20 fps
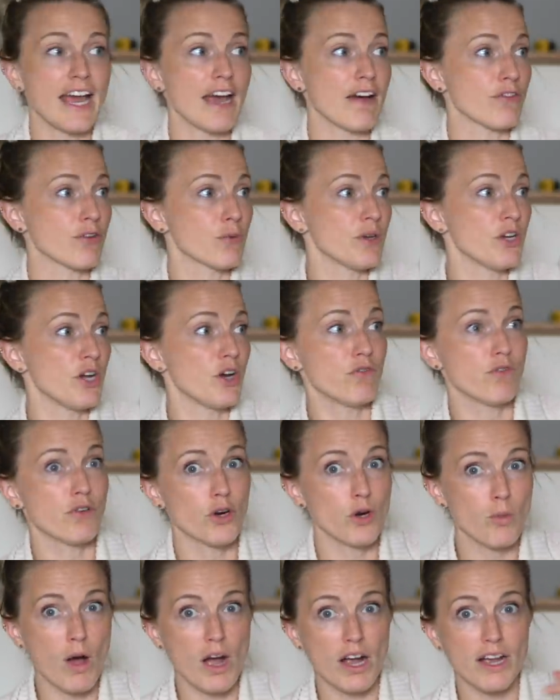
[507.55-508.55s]
after we go for
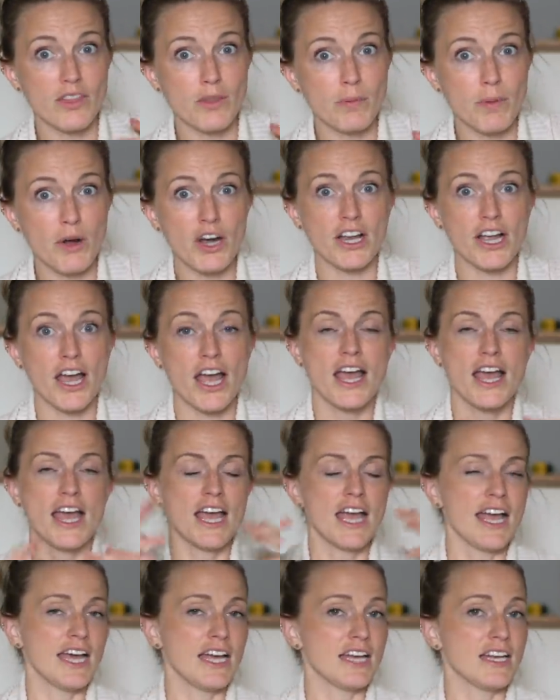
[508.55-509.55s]
a walk in the park.
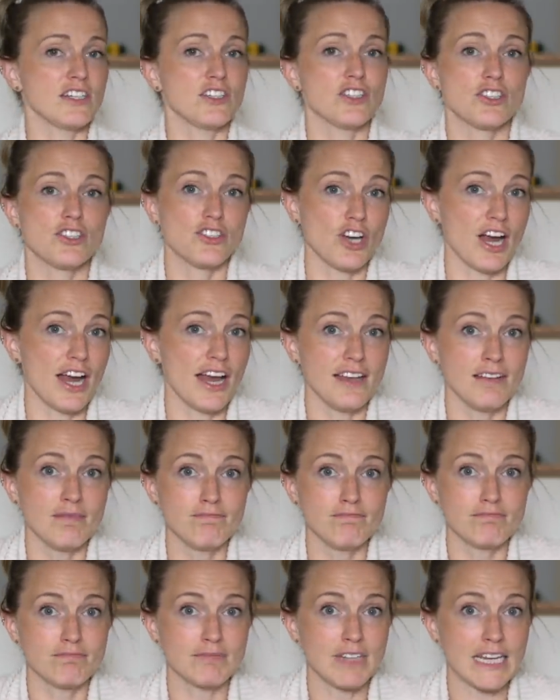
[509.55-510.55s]
And I just try
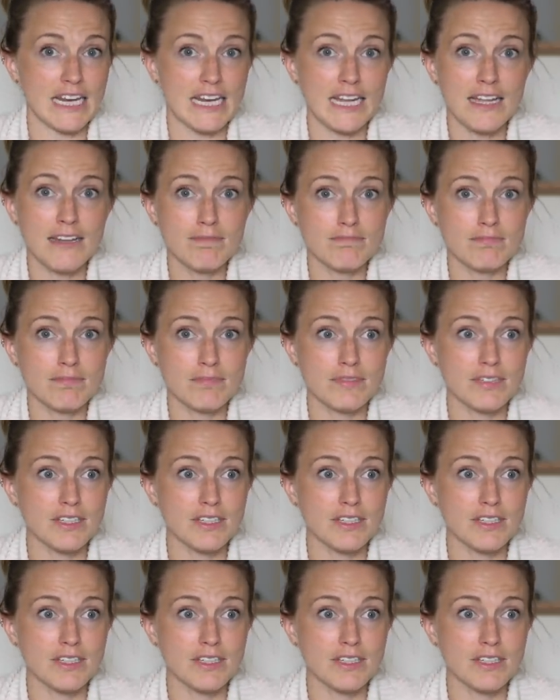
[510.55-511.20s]
and get it.